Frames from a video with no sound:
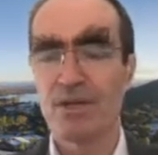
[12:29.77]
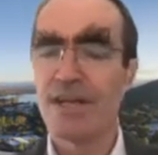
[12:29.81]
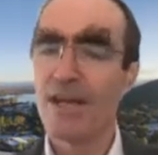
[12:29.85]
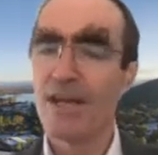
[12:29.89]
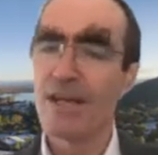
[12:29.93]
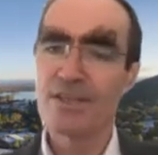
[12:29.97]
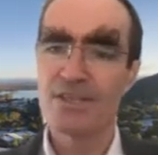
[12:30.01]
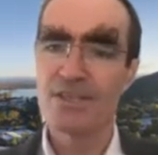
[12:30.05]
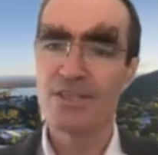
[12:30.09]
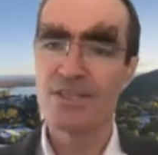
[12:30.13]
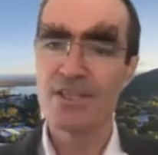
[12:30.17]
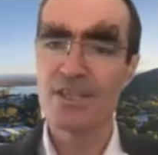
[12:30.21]

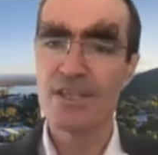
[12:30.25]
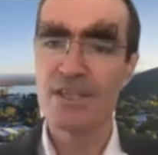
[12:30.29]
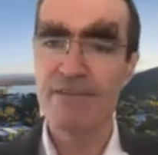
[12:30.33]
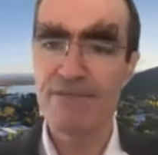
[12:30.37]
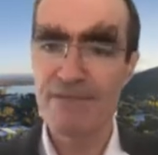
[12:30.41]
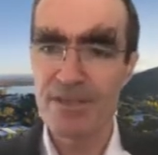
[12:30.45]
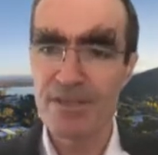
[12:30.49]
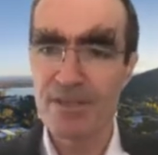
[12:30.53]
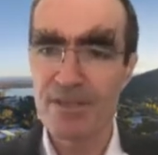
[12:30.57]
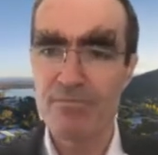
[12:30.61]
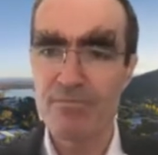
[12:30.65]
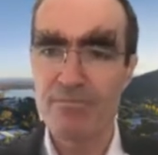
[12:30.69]
And a
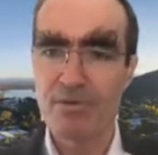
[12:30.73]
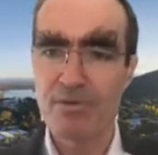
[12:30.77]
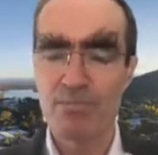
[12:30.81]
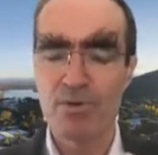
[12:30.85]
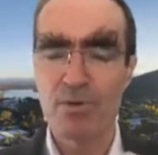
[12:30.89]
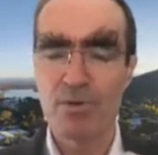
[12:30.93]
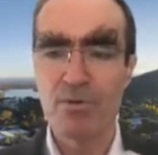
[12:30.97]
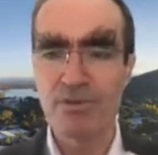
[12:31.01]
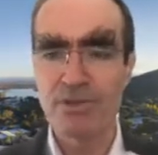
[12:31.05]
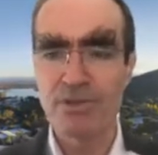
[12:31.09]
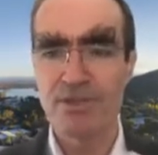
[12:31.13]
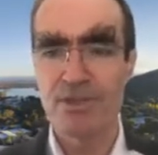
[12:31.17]
significant
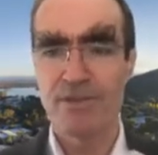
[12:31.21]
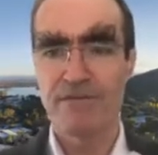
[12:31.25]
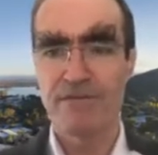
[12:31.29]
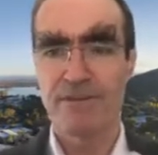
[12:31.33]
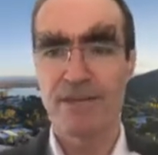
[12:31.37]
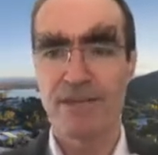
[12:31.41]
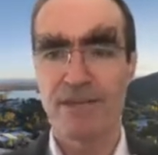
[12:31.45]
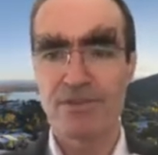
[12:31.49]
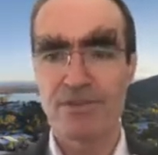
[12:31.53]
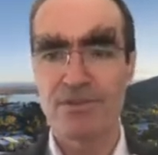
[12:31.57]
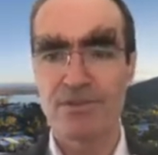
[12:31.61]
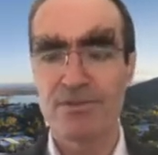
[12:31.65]
proportion of
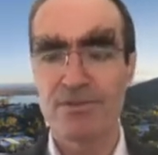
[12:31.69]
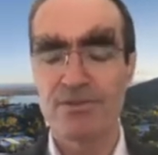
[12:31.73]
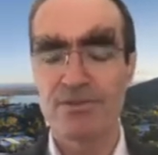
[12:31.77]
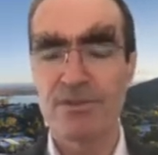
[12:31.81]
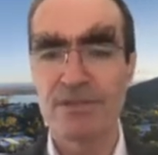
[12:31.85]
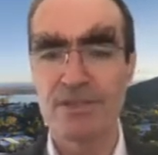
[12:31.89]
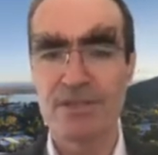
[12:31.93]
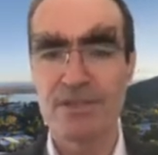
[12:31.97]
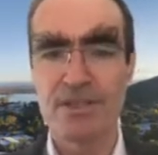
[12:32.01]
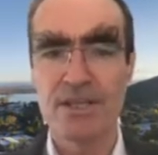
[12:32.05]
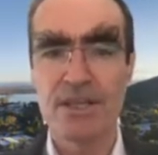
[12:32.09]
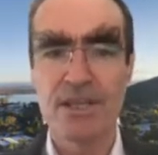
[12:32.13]
our
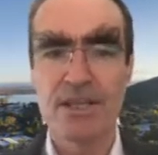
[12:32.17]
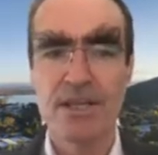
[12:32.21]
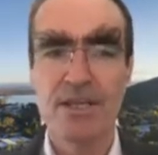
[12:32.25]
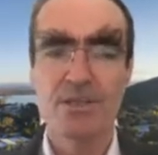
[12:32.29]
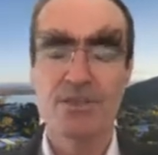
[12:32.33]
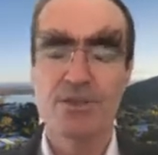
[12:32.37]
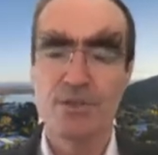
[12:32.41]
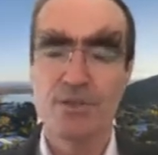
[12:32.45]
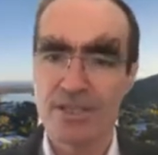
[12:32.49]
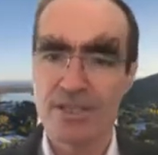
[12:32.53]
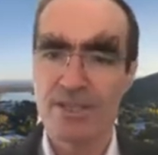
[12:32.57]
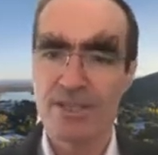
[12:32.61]
students
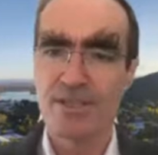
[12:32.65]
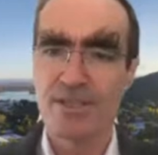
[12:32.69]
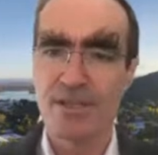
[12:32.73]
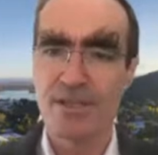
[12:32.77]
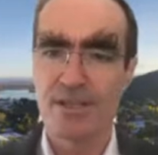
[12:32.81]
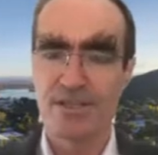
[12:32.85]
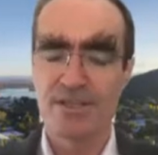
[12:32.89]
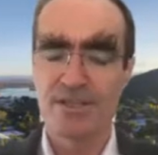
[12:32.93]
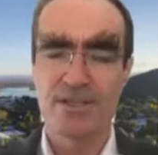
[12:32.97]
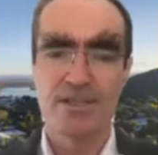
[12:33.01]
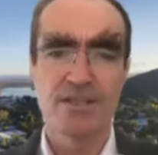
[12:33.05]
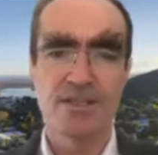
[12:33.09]
doing
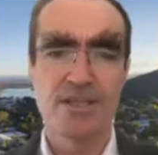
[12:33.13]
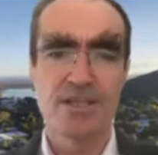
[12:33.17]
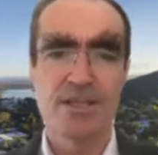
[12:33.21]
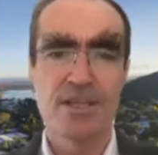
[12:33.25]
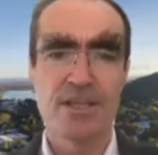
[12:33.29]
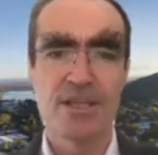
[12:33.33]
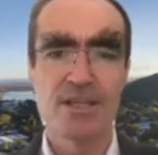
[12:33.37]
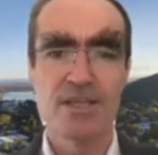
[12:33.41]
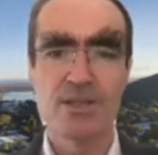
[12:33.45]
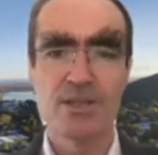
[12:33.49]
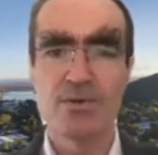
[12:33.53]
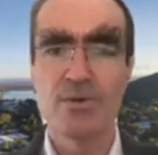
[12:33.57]
science at the
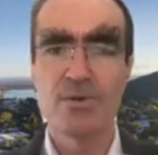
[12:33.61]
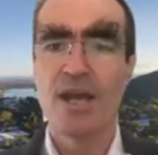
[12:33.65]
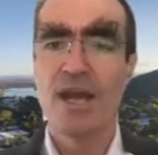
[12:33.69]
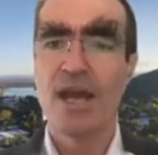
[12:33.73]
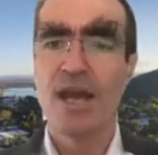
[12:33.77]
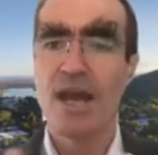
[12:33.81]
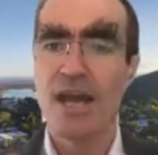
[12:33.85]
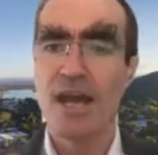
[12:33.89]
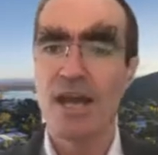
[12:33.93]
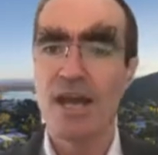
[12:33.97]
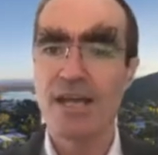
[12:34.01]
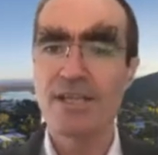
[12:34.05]
ANU
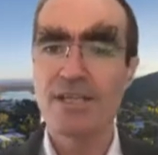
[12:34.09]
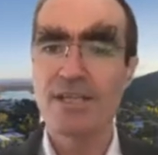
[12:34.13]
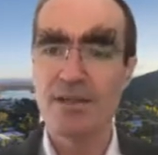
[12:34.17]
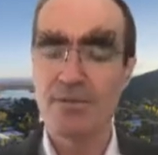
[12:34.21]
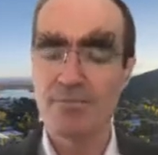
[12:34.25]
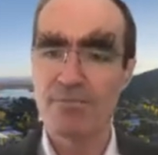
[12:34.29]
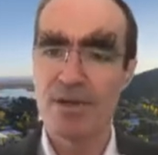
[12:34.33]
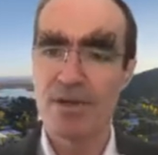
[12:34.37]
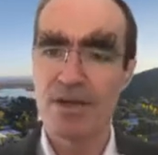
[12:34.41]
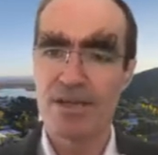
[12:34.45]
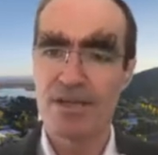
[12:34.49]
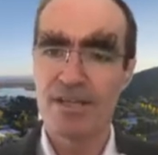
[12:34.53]
are
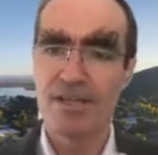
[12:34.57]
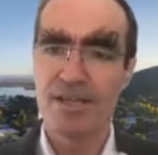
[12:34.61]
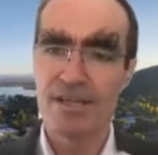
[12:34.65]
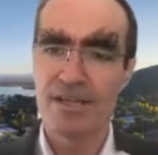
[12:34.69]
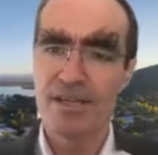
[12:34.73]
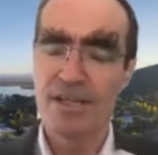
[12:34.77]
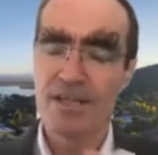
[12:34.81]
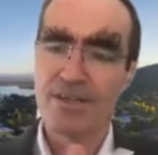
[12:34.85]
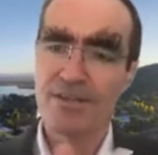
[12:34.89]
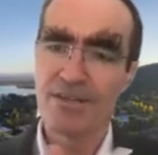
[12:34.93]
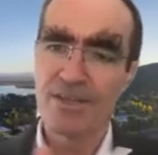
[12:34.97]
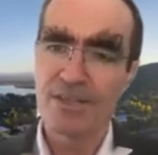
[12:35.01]

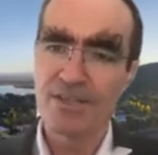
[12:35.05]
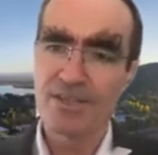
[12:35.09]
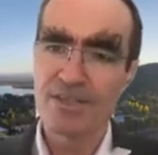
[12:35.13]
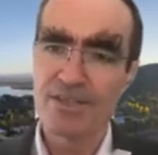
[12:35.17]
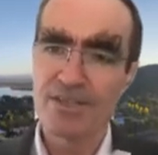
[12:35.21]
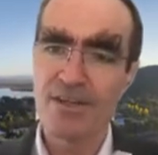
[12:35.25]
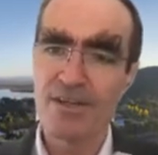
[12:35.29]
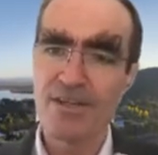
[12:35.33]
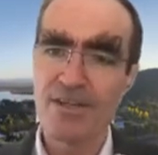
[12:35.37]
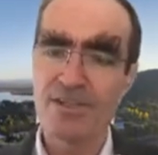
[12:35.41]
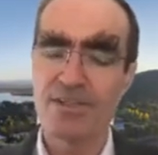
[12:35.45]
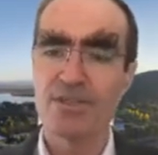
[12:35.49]
combining their
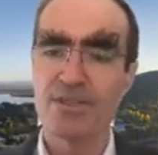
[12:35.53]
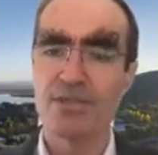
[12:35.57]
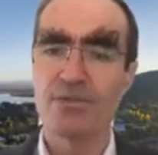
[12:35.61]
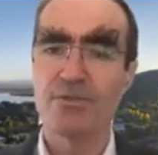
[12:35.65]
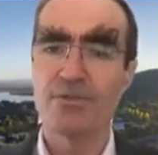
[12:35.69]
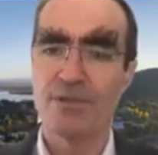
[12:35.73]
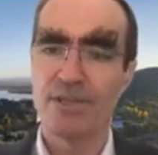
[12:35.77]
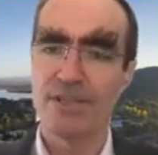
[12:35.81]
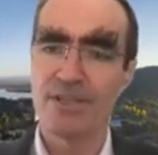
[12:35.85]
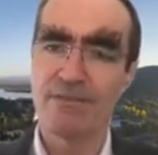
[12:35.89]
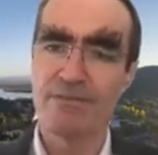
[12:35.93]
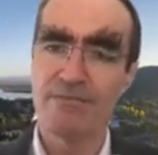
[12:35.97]
science
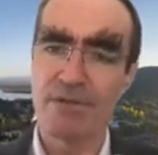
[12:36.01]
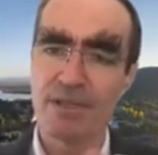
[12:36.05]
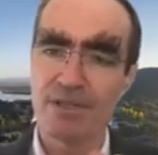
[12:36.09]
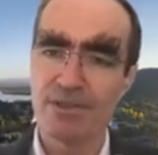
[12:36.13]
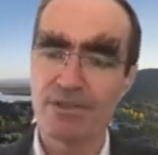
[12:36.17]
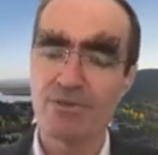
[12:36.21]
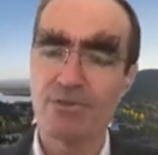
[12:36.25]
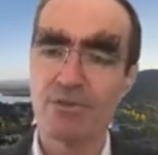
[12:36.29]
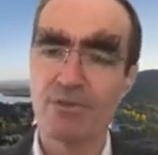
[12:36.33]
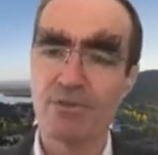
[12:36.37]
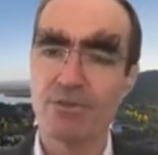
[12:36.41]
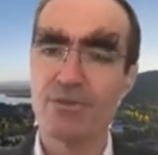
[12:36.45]
degree of one
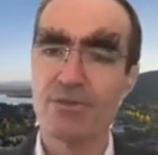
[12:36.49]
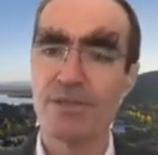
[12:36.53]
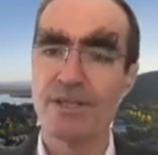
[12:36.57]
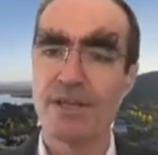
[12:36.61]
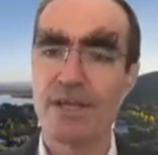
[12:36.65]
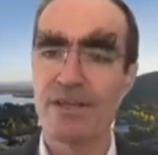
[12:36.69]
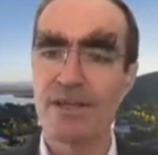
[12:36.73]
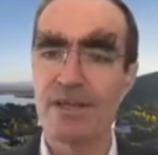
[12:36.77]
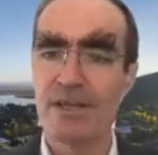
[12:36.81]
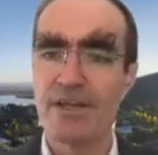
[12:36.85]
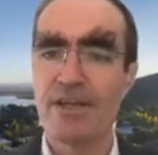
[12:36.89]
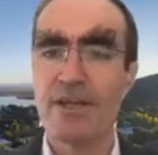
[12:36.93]
sort or
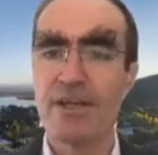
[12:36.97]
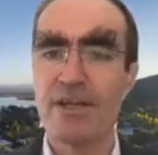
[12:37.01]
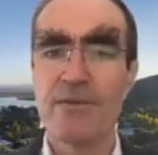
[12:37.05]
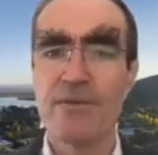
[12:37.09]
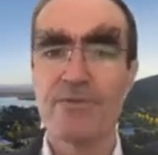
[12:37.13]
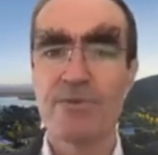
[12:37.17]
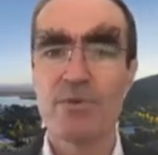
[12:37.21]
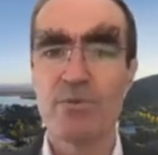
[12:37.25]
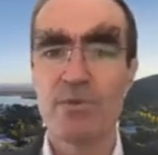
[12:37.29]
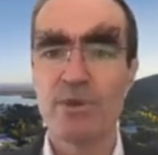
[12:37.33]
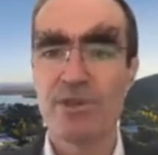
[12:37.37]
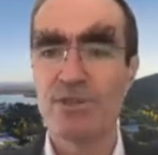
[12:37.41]
another
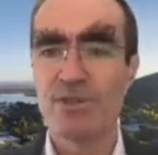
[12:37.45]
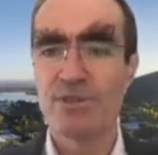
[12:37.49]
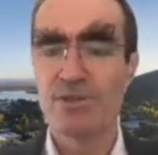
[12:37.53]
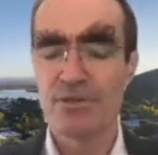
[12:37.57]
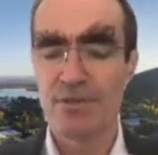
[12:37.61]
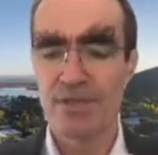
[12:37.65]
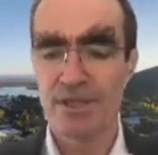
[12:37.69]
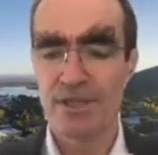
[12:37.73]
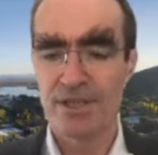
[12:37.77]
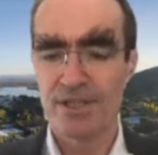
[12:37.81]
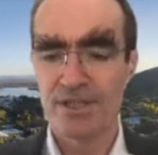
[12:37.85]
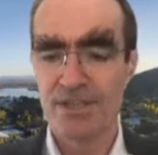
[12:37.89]
with
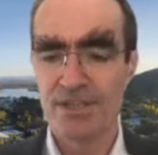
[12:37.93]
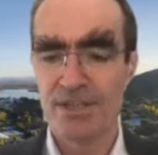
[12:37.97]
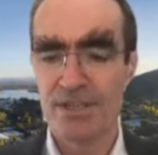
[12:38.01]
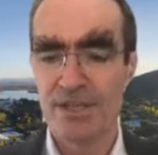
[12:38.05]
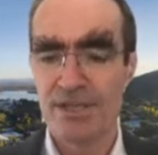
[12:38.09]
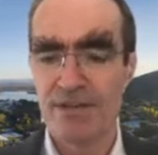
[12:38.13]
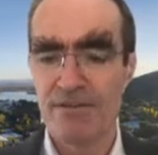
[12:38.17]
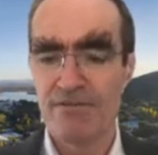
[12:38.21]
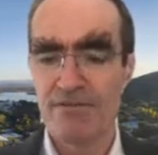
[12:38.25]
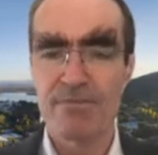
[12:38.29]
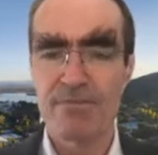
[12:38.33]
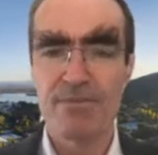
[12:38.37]
degrees
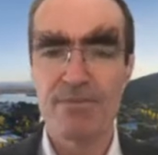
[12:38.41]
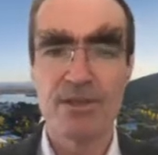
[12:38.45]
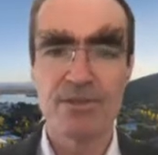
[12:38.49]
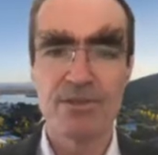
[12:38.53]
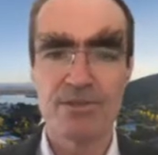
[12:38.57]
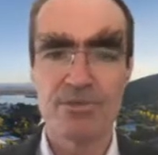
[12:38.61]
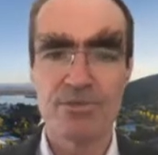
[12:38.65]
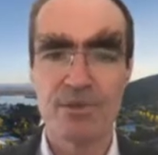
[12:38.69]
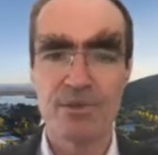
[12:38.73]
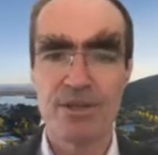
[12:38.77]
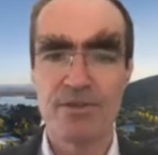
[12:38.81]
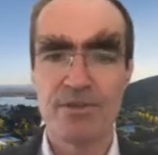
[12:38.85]
from
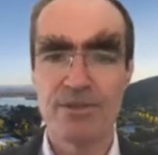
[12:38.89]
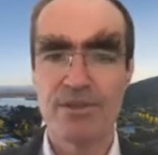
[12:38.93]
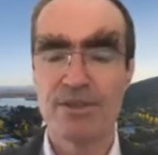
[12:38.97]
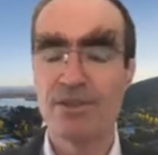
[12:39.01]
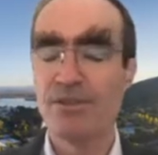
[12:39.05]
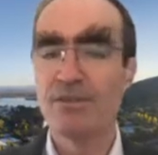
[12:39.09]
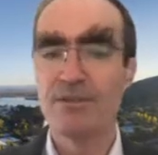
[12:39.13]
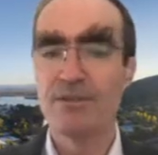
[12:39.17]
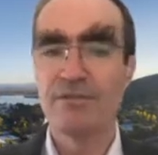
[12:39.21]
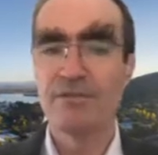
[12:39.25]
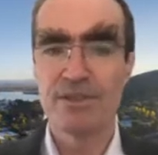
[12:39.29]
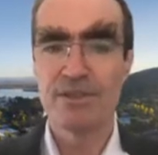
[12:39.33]
elsewhere in the
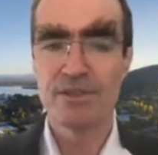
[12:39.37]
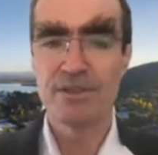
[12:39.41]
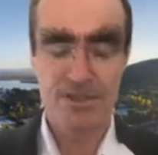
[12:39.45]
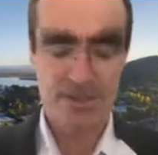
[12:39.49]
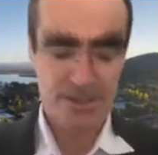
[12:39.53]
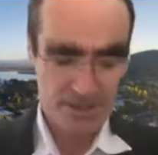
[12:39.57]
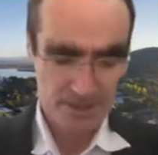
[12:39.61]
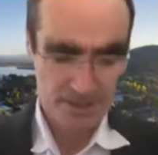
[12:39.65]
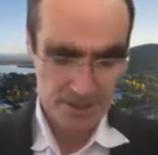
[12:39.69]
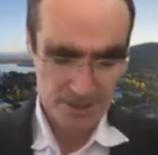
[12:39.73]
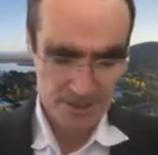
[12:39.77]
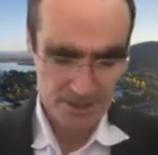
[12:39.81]

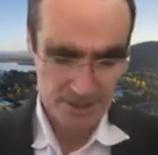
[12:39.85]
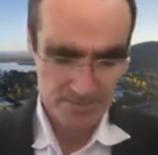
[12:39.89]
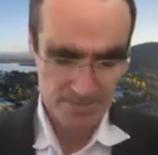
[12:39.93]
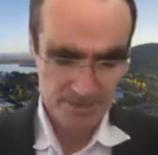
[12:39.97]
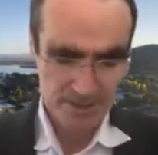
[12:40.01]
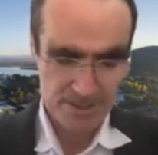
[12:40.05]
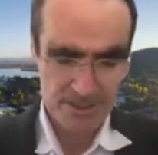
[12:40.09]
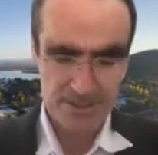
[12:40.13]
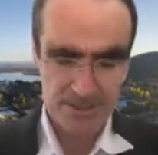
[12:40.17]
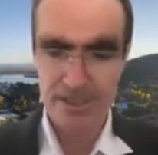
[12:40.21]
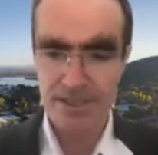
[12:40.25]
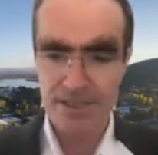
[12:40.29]
university,
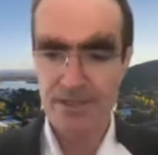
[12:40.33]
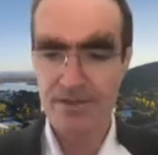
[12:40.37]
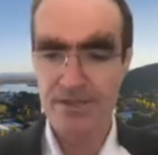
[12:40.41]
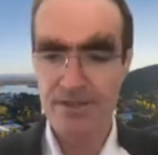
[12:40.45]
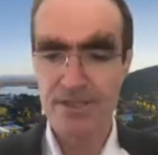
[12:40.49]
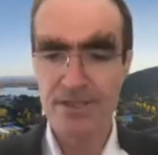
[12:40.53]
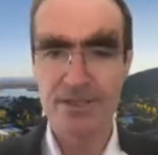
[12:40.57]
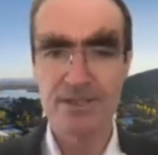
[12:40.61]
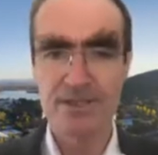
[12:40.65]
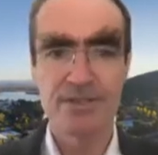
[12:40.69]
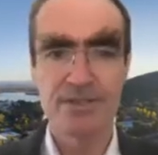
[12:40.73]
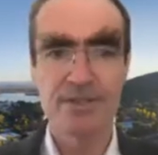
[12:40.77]
typically
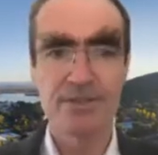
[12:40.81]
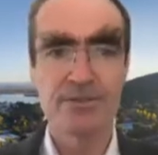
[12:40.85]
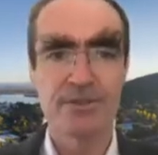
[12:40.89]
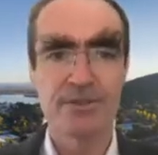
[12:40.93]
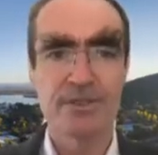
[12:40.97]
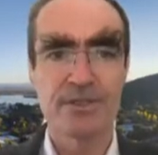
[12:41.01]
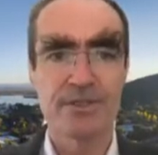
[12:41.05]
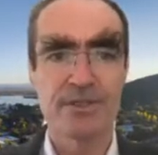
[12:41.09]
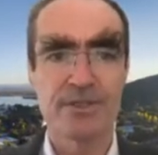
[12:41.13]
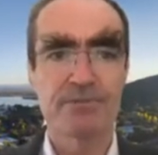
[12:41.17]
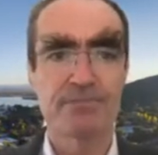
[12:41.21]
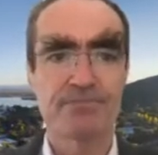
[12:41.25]
these
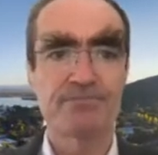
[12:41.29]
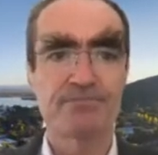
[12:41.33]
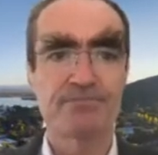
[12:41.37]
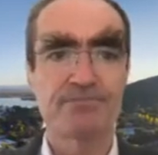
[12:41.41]
degrees.